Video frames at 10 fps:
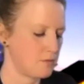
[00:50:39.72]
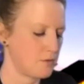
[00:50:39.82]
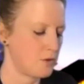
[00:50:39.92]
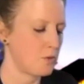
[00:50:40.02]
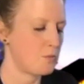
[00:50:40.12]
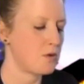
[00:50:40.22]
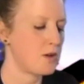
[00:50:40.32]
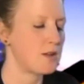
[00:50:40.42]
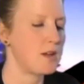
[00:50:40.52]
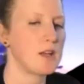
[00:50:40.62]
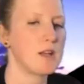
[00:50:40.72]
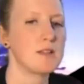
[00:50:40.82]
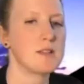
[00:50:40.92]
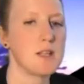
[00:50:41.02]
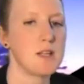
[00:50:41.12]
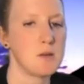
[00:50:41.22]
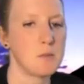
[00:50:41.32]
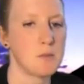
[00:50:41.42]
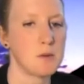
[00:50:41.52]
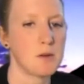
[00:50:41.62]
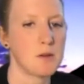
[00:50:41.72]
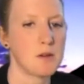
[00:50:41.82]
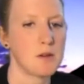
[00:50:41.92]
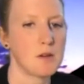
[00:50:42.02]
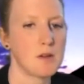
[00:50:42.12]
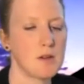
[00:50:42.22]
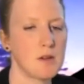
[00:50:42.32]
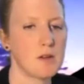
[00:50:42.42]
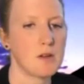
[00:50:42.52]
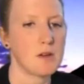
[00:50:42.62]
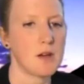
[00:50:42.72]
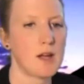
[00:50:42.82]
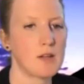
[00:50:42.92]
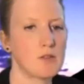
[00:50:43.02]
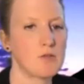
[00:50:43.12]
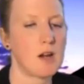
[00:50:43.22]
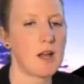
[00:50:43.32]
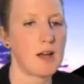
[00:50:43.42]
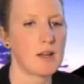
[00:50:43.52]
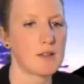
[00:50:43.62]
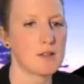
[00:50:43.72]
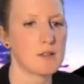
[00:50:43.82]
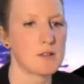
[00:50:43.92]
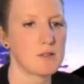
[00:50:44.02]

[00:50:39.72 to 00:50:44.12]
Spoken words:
Your breathing is deep and relaxed.